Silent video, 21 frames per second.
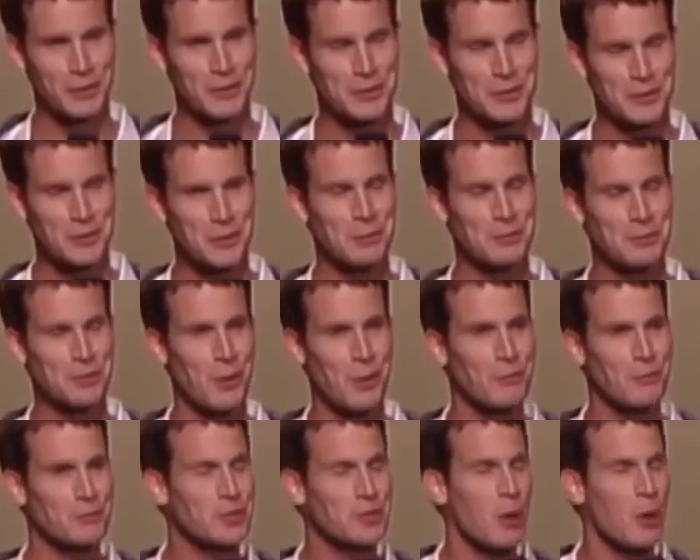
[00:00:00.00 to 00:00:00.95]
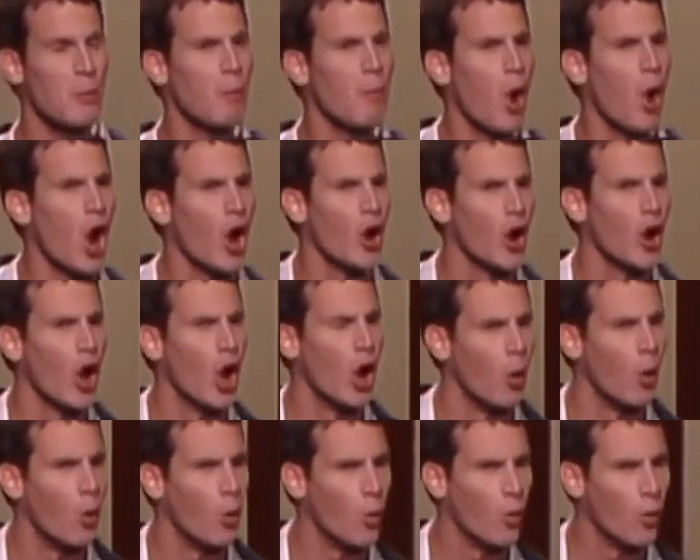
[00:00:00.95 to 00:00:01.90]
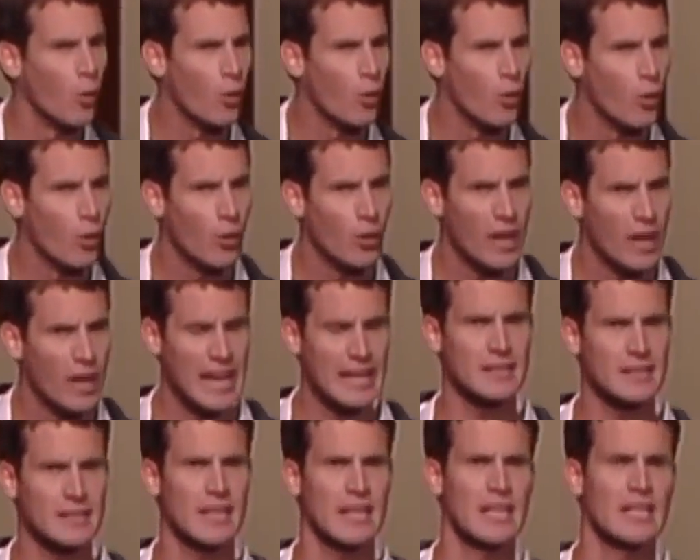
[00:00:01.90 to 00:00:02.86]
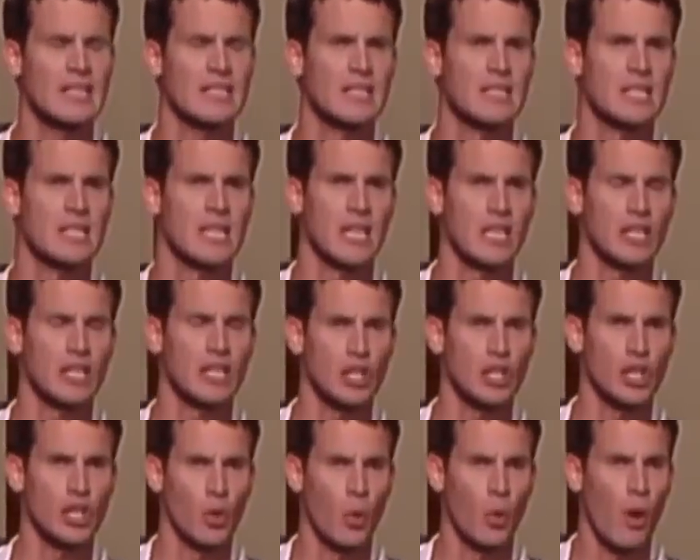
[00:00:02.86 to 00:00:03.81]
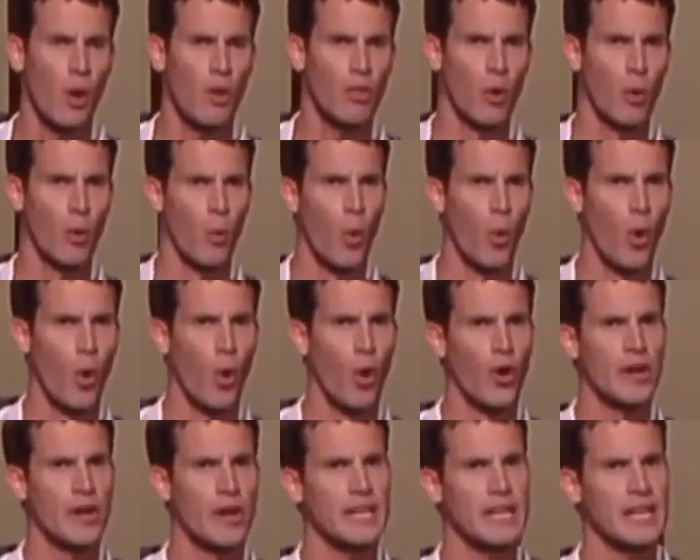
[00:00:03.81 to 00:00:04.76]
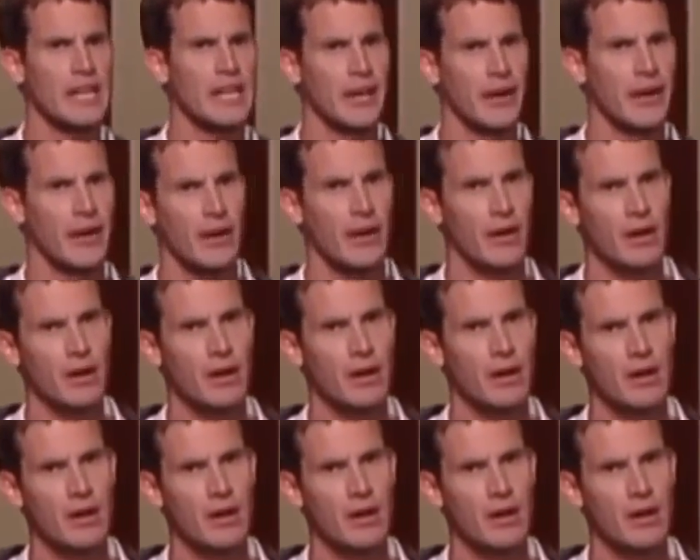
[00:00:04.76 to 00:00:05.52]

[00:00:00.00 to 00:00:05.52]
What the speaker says: Bring the troops home tomorrow. And continue the war here.